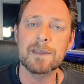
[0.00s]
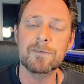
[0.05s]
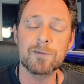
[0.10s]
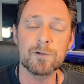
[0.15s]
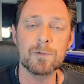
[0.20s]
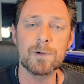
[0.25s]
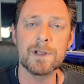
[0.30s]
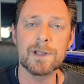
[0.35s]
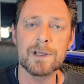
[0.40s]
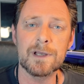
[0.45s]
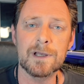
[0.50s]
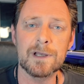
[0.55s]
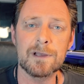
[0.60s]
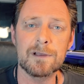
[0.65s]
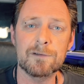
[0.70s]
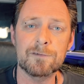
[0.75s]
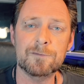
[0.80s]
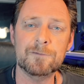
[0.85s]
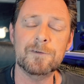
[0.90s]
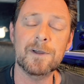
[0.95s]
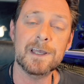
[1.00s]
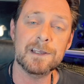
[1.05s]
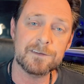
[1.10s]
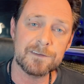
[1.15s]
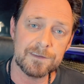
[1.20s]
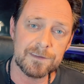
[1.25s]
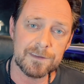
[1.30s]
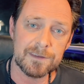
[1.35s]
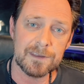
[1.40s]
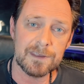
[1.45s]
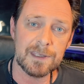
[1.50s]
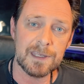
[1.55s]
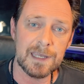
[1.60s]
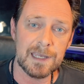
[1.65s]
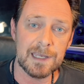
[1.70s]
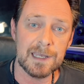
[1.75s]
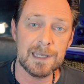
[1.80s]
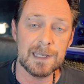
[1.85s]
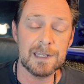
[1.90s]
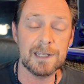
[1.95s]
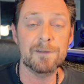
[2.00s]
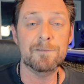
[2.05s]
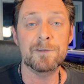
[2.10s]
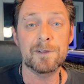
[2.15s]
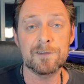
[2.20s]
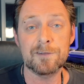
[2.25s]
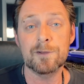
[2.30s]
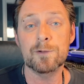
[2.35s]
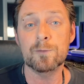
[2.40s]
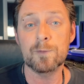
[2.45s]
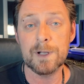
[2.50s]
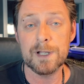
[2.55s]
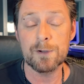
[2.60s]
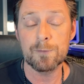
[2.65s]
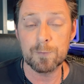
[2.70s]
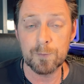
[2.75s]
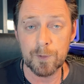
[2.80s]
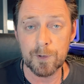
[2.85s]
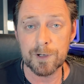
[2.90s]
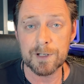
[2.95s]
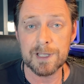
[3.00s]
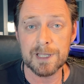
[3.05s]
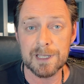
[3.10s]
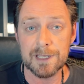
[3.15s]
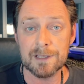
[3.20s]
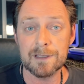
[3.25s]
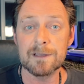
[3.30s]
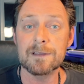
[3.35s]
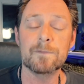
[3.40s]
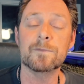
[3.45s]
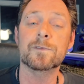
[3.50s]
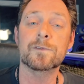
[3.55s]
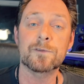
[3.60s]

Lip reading: If you want a fast and efficient way of working,